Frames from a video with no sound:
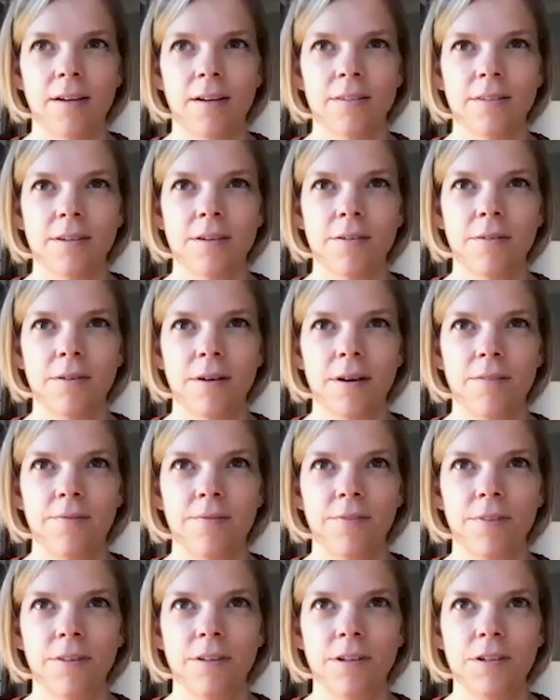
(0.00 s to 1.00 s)
so it
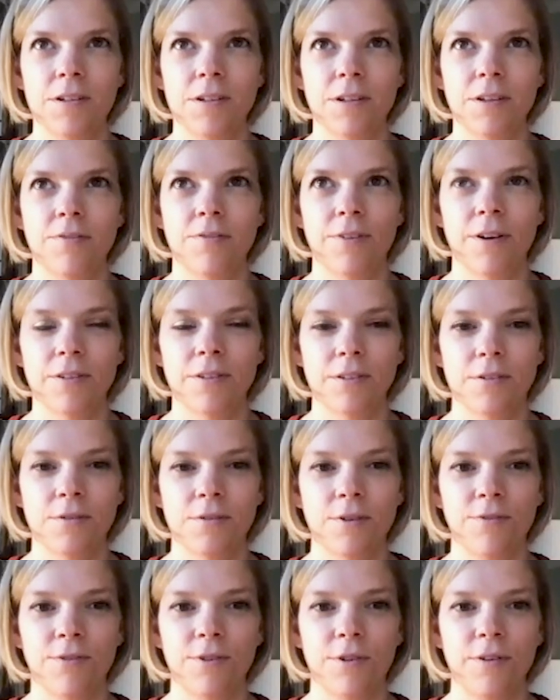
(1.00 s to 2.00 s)
usually falls into
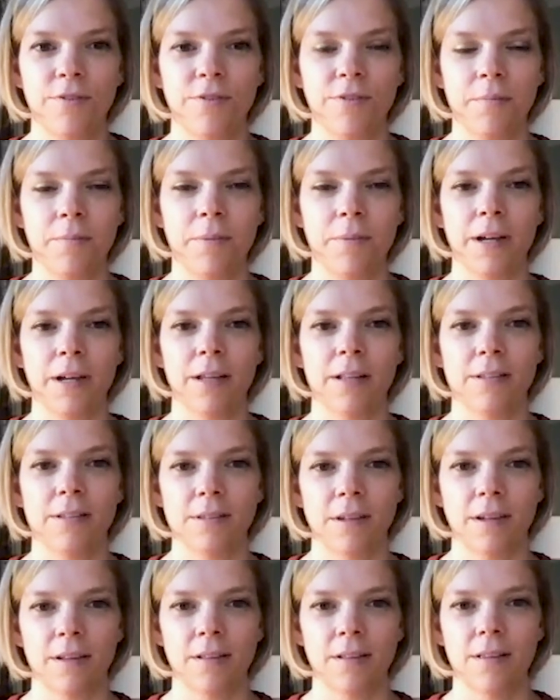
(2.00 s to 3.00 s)
a few different buckets.
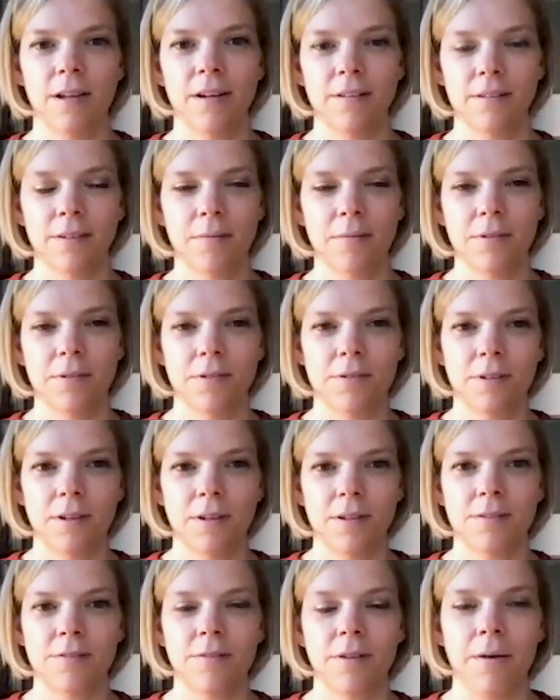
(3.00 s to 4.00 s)
Like a lot of times
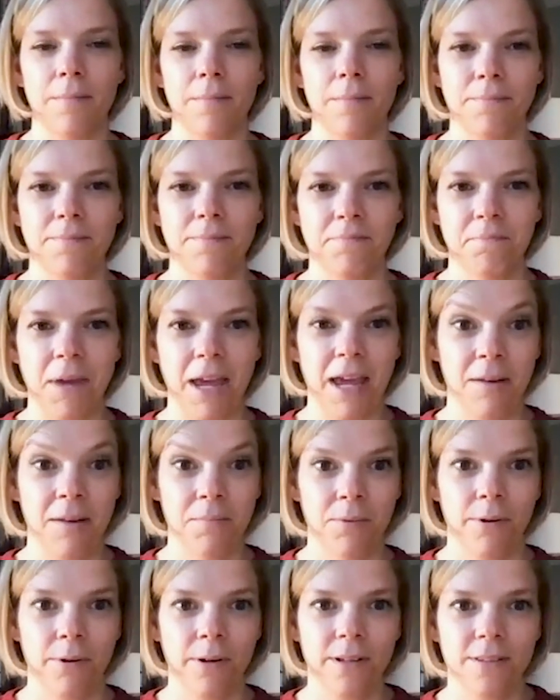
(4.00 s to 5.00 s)
it's around pain
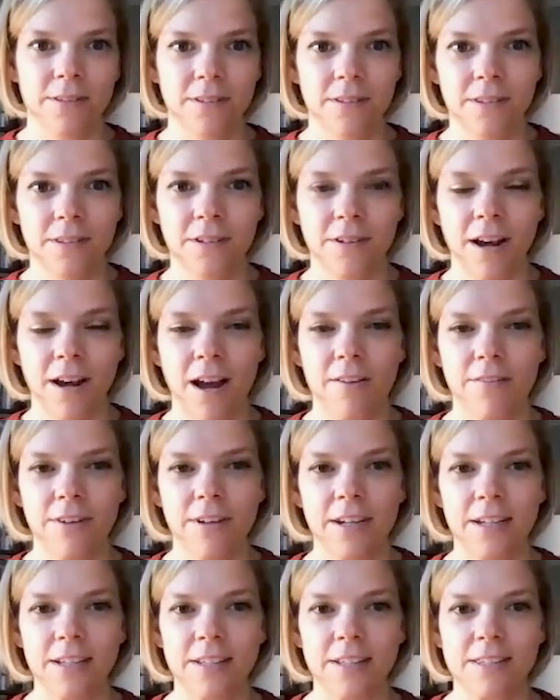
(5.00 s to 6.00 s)
points that they're
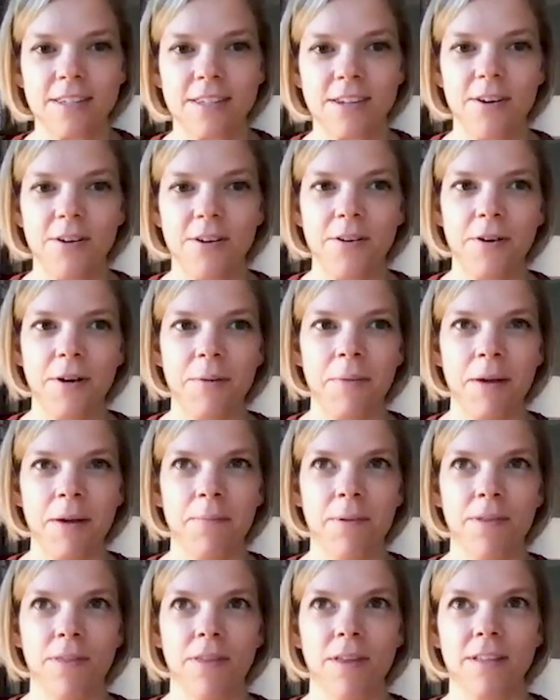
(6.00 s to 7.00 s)
having. So it might
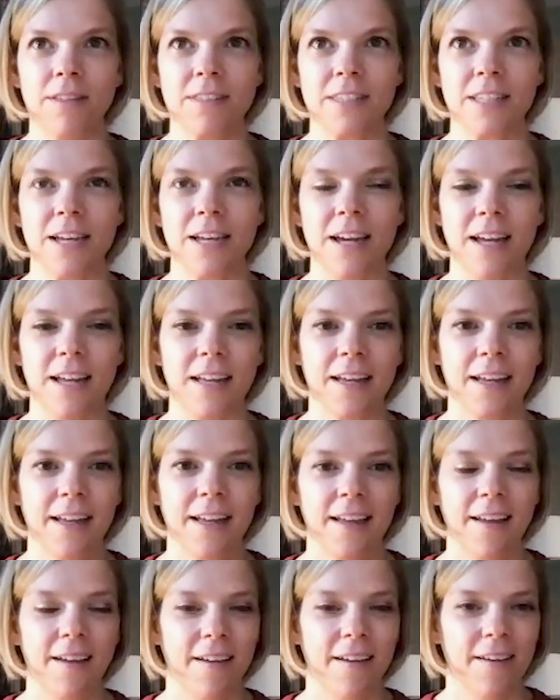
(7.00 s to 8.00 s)
be things like,
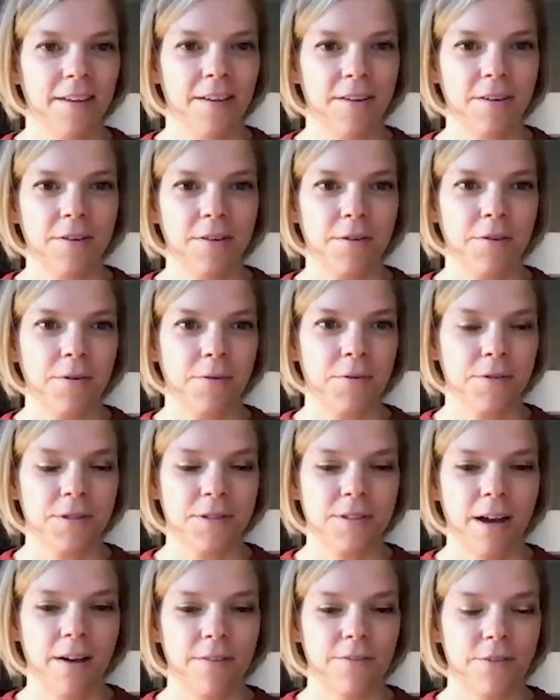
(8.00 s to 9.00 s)
you know,
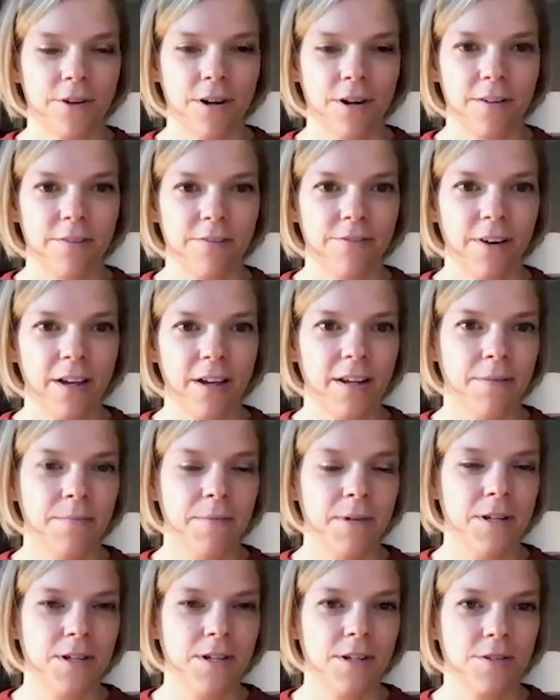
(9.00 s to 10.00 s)
staff trying to find
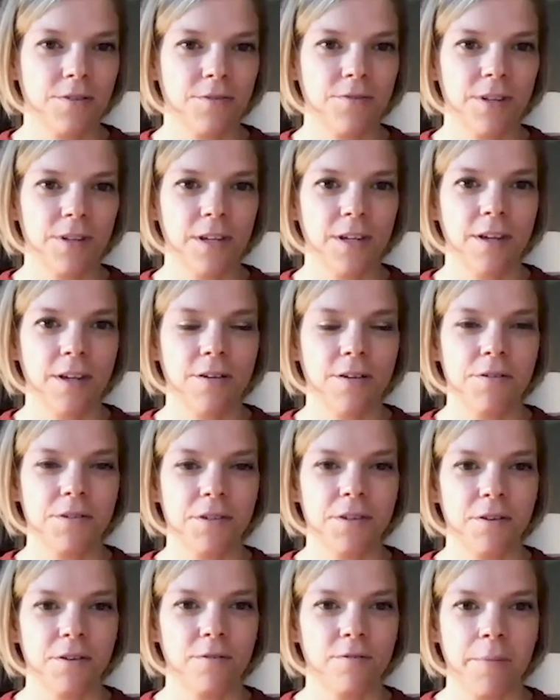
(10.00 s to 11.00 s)
images or videos
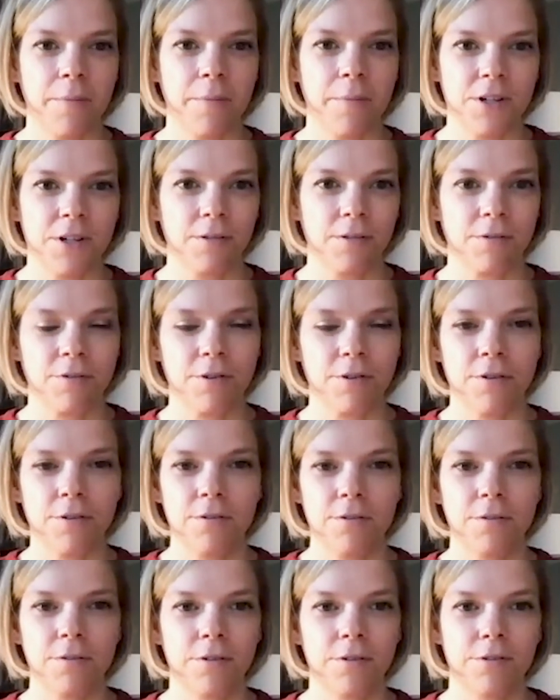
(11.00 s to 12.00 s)
and they're rummaging
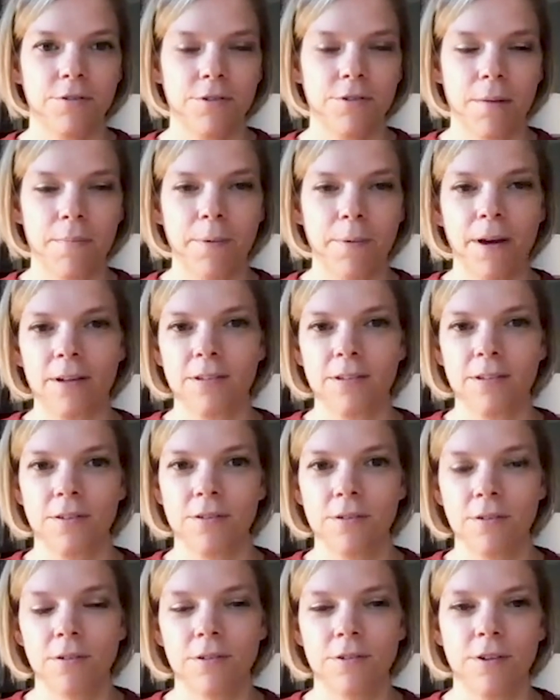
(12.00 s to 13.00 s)
through Dropbox and
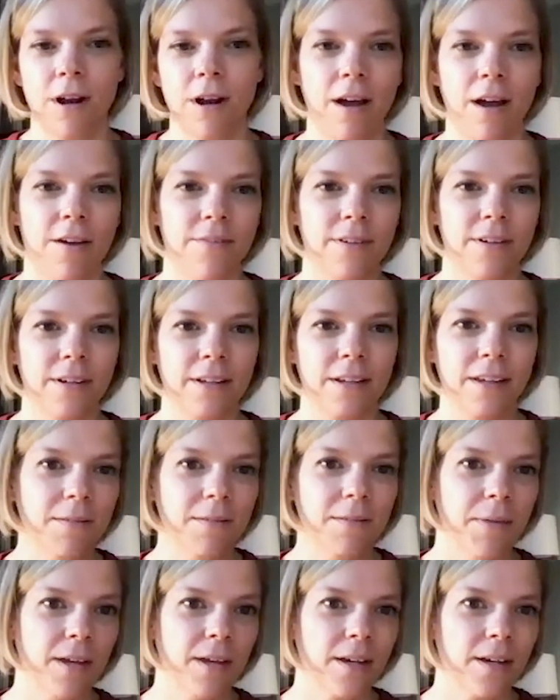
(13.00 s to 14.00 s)
Google Drive and
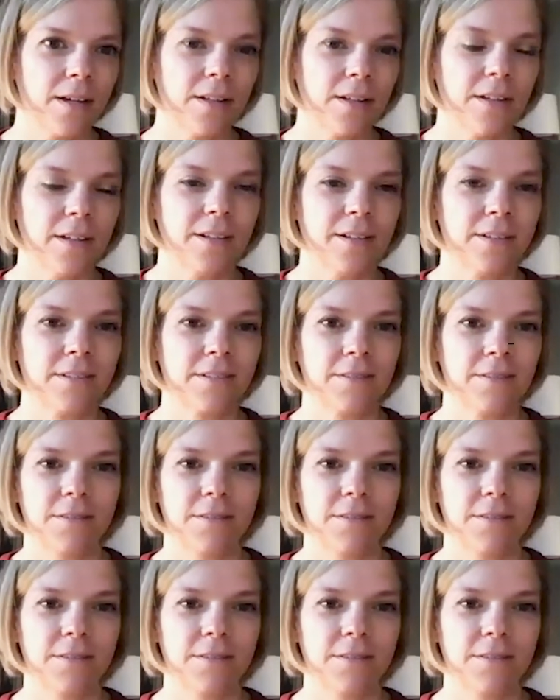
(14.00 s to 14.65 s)
email and